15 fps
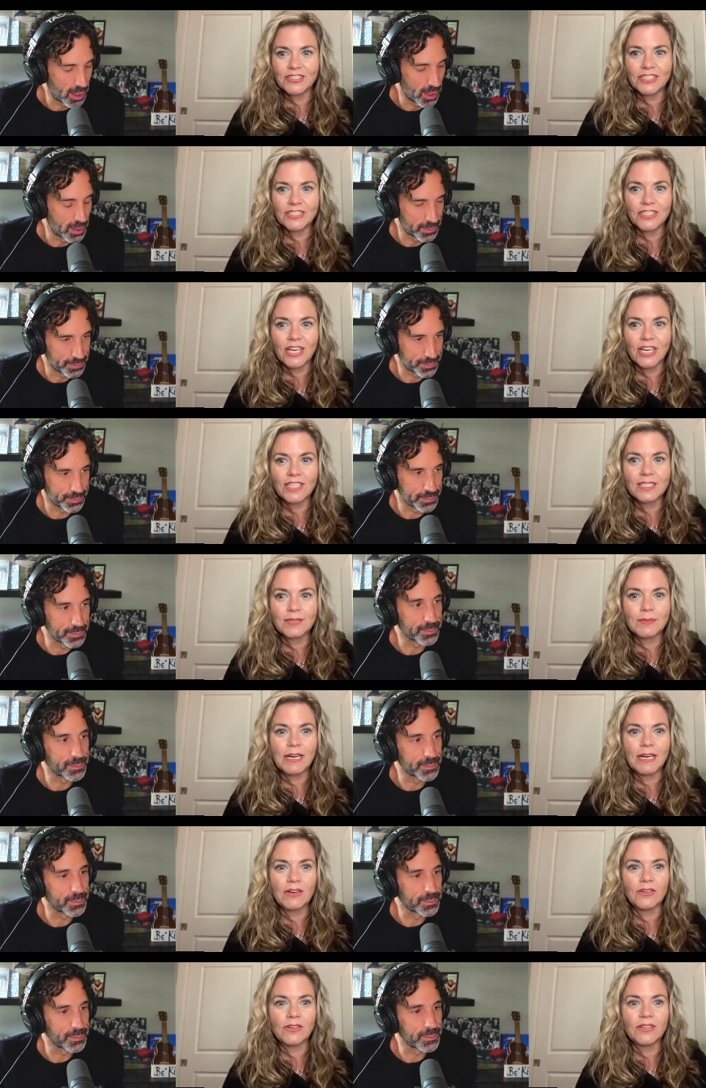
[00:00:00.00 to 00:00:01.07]
Speaker 1: she talks
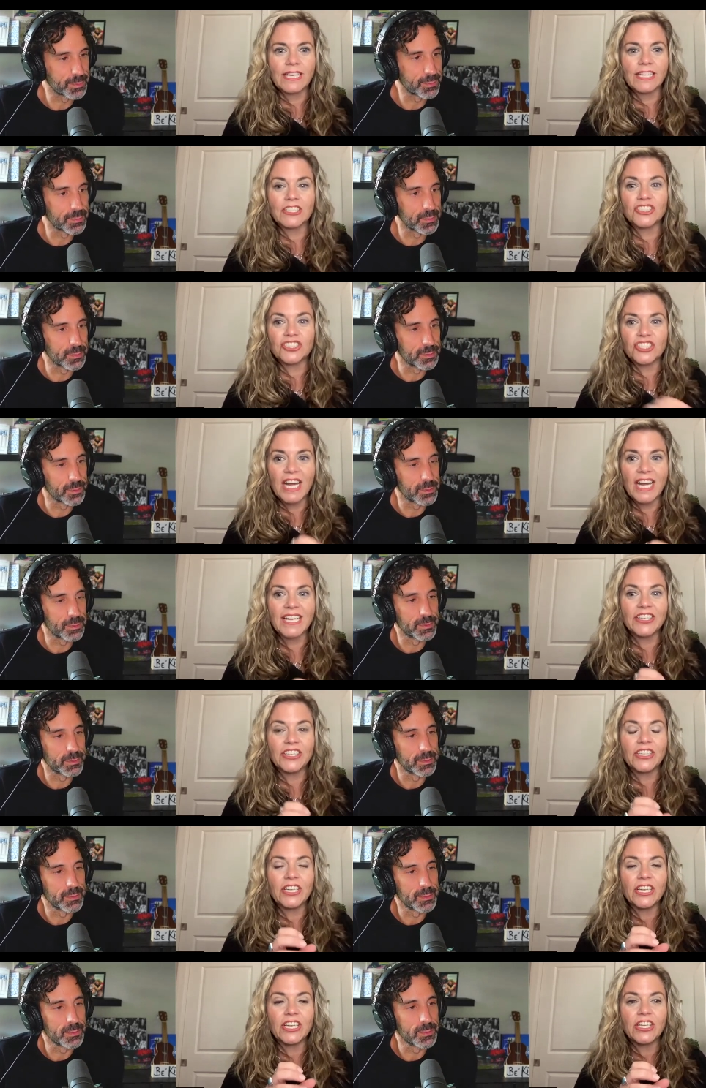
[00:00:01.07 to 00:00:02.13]
about like
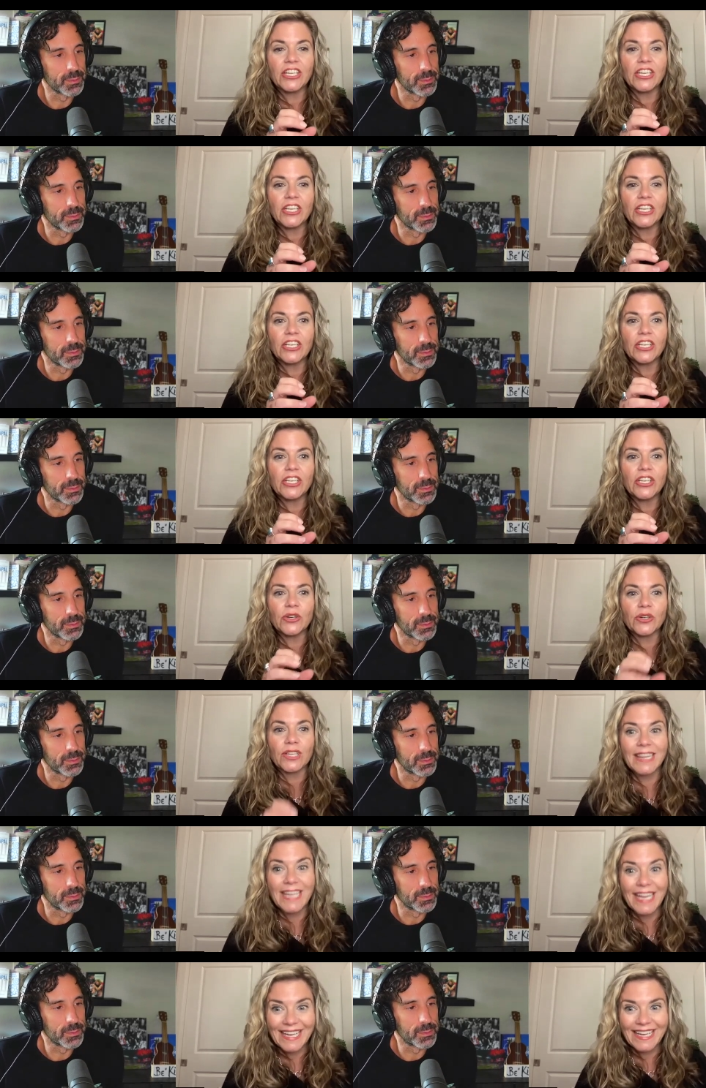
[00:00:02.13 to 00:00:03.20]
shine
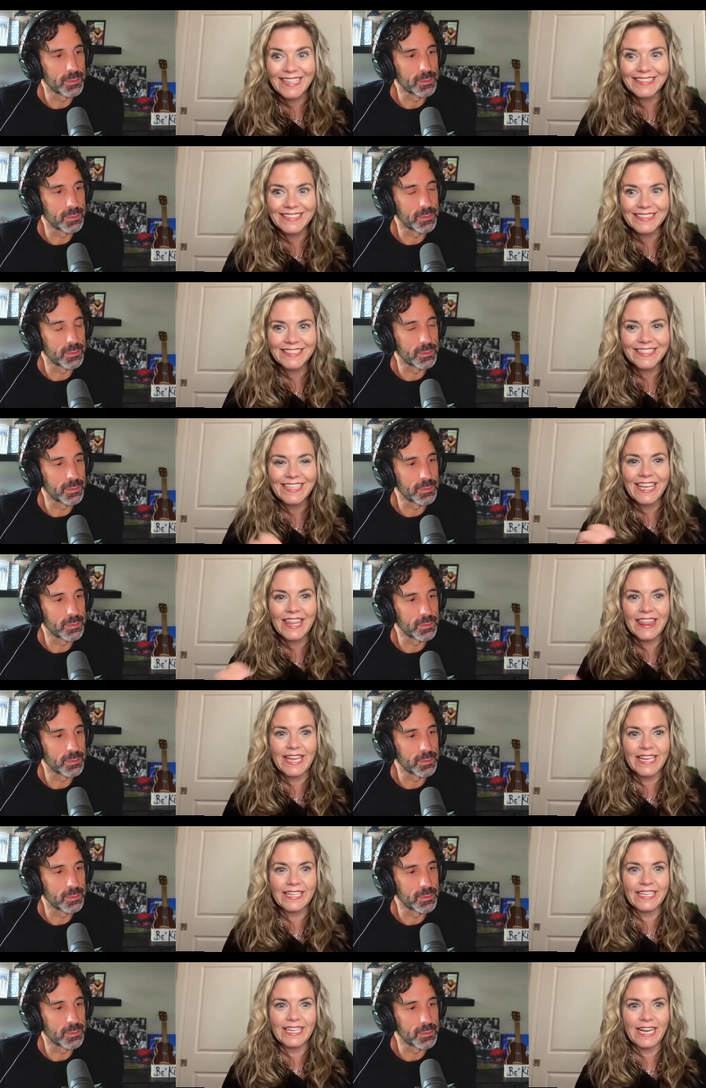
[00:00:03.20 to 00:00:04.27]
your light and
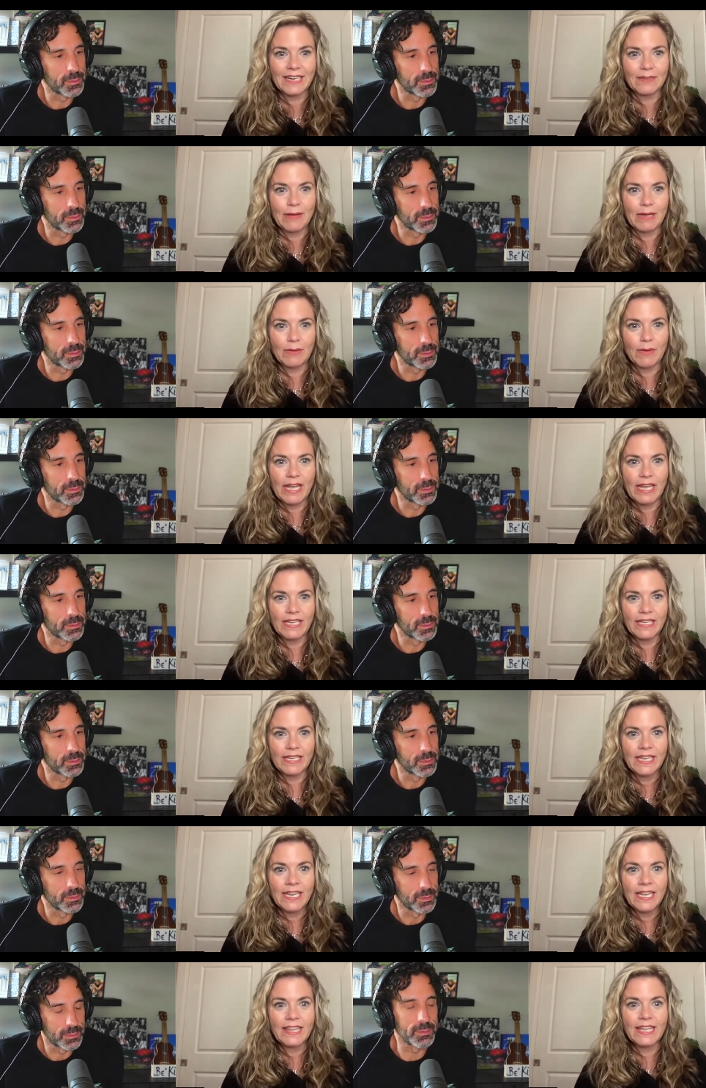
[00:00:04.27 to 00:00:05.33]
then get out of my way
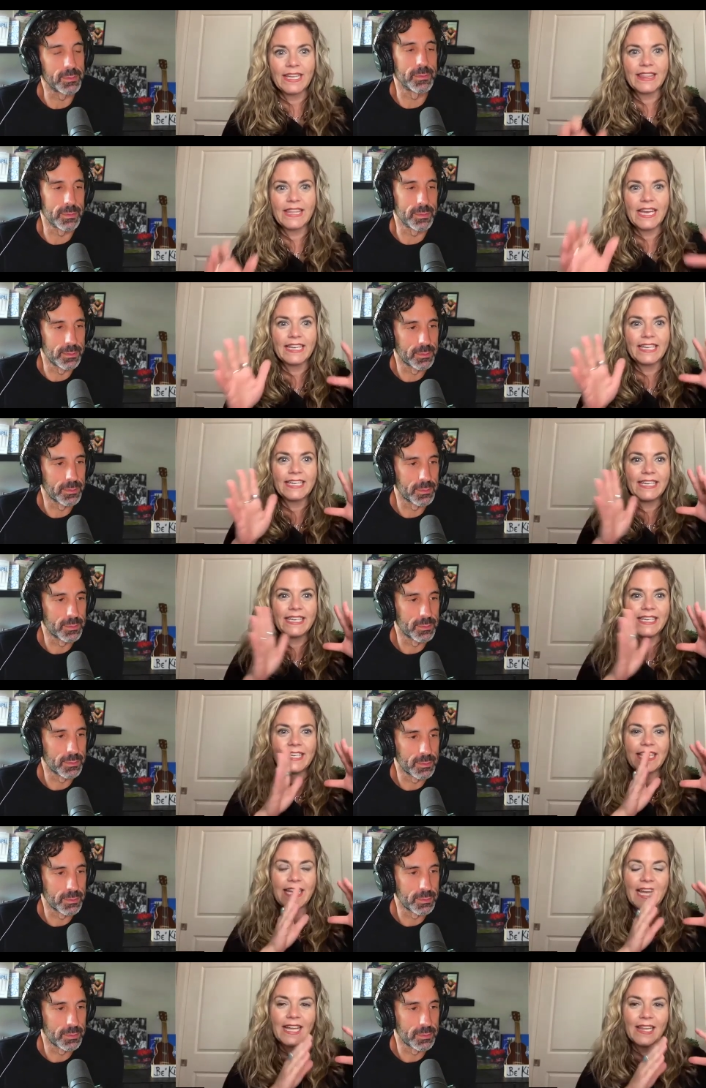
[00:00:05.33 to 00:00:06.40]
like mm-hmm. that
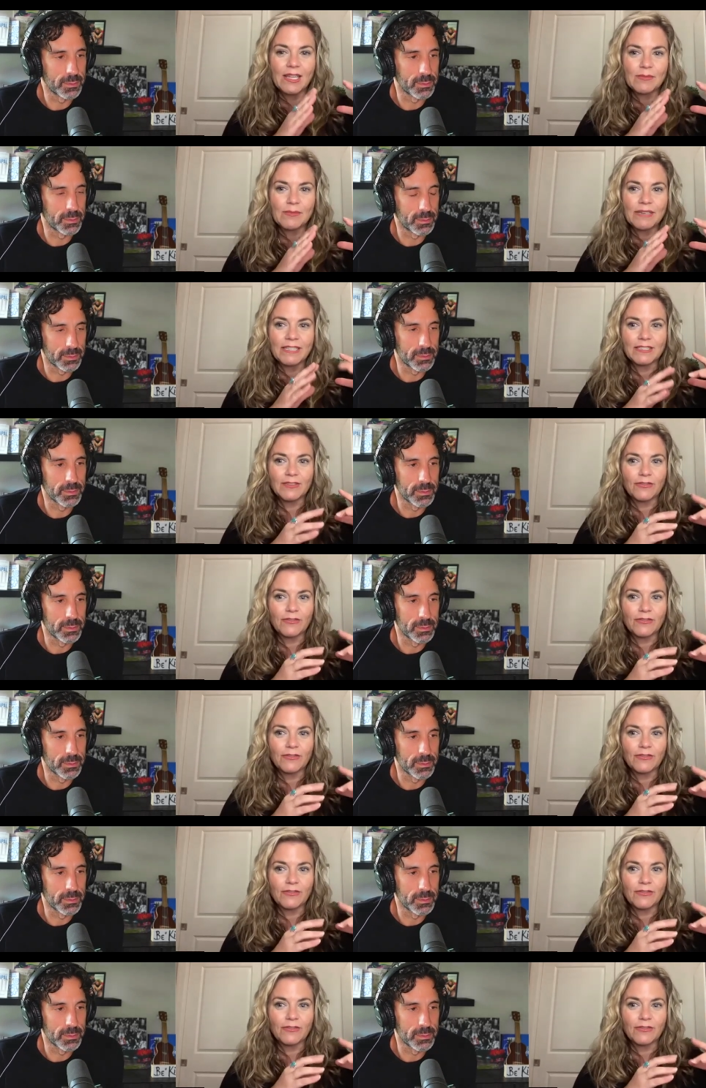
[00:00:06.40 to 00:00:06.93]
key element